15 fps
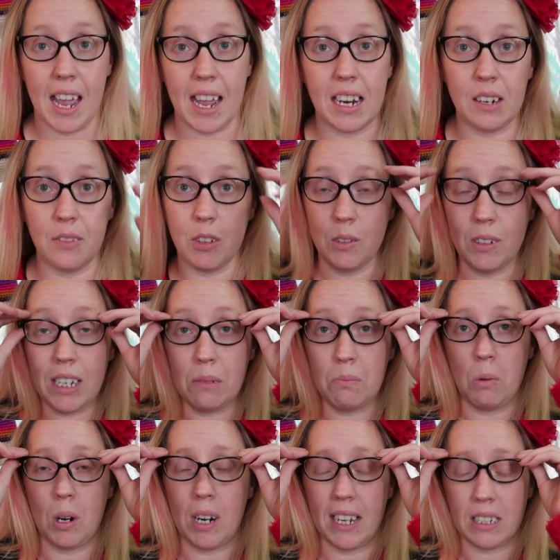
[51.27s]
And if you need
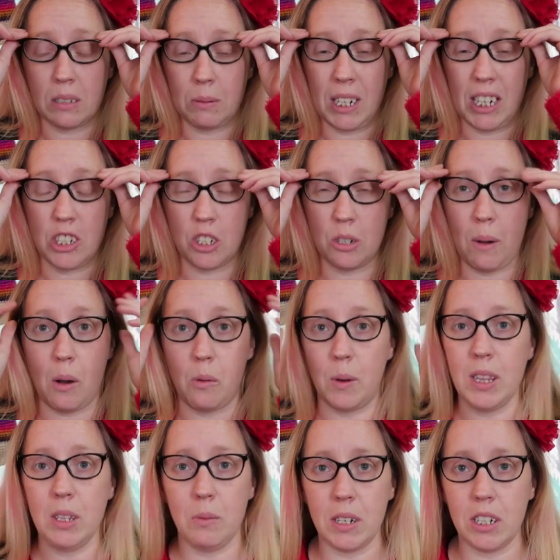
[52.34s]
more explanation about
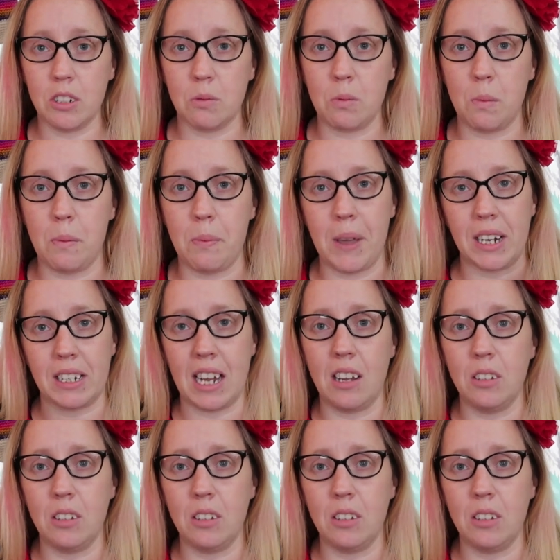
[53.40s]
when the winners will be picked,